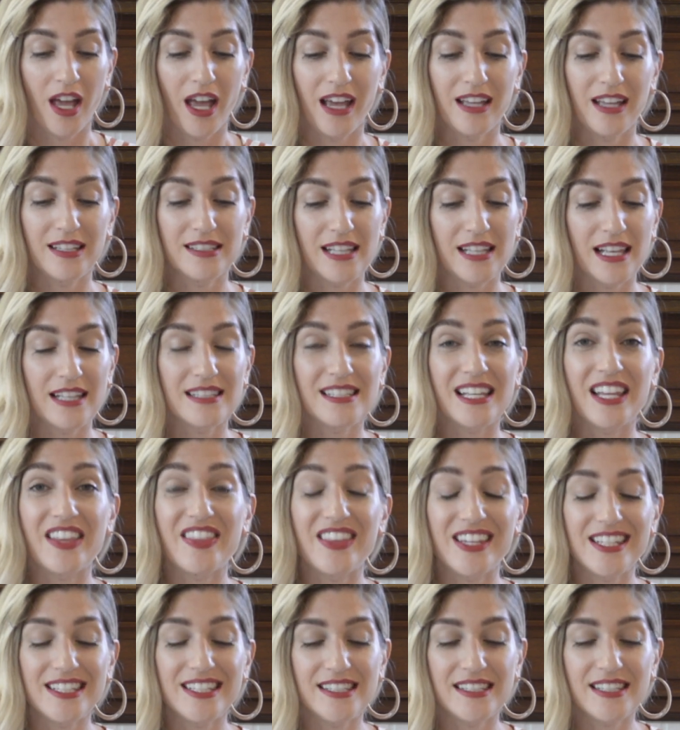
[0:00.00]
It says,
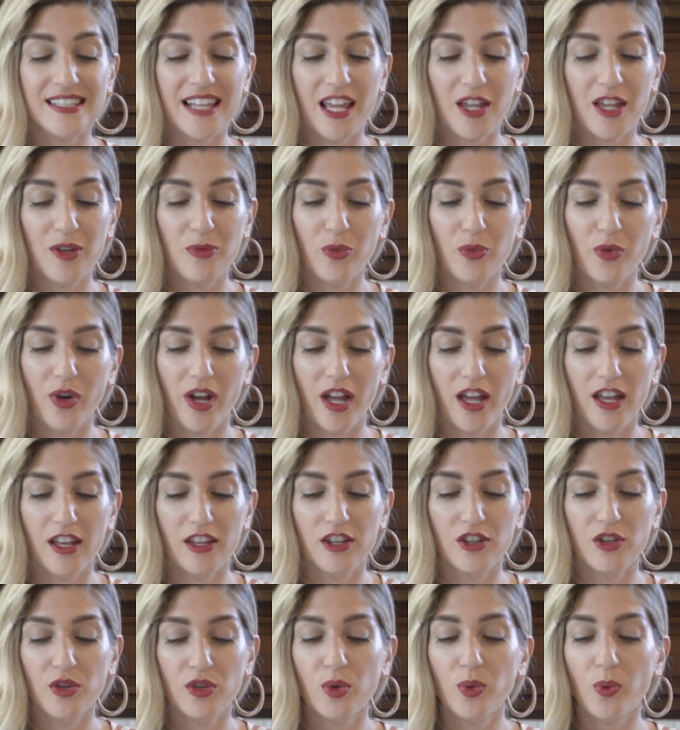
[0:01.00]
"In the same way,
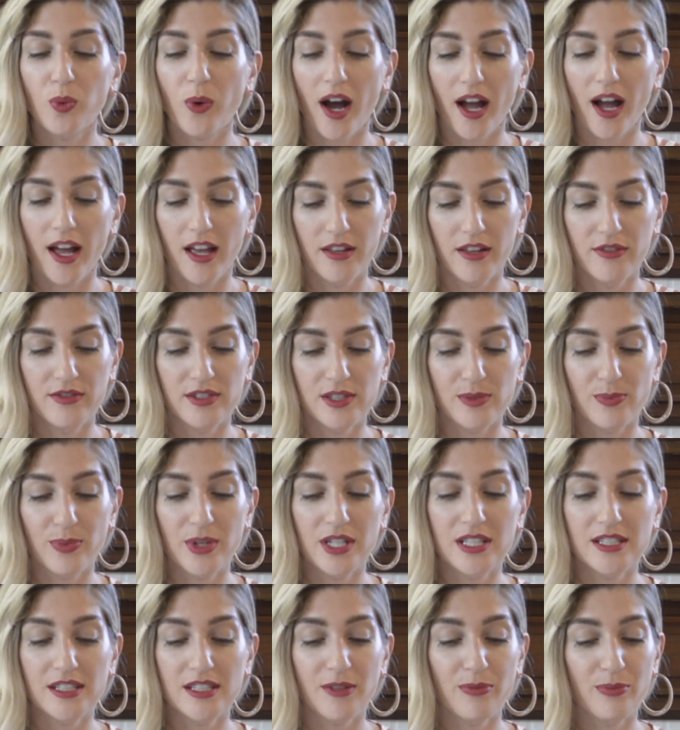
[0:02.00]
you wives,
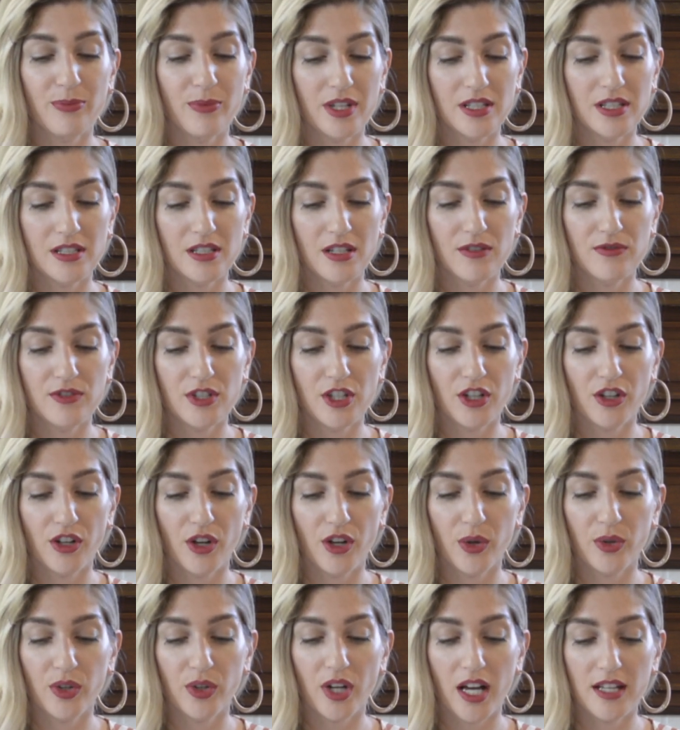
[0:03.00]
be submissive to
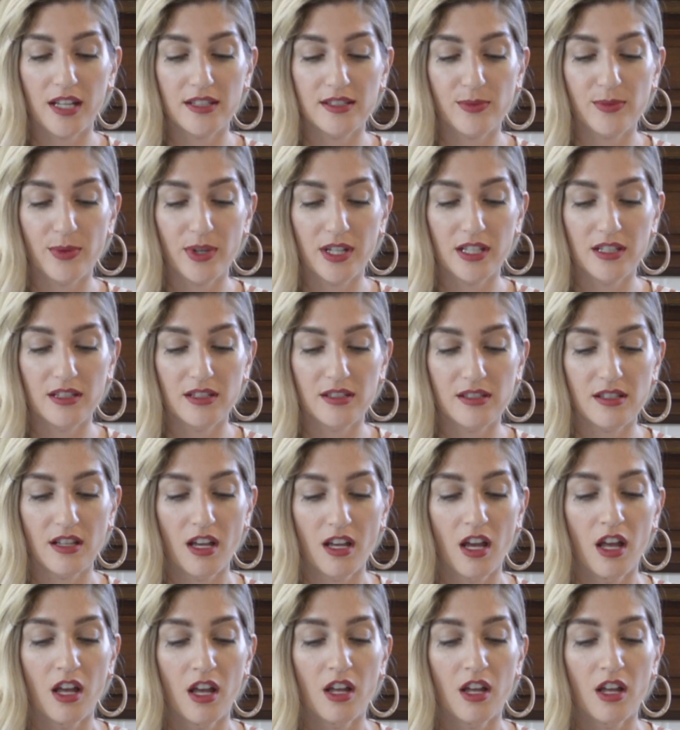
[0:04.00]
your own husbands,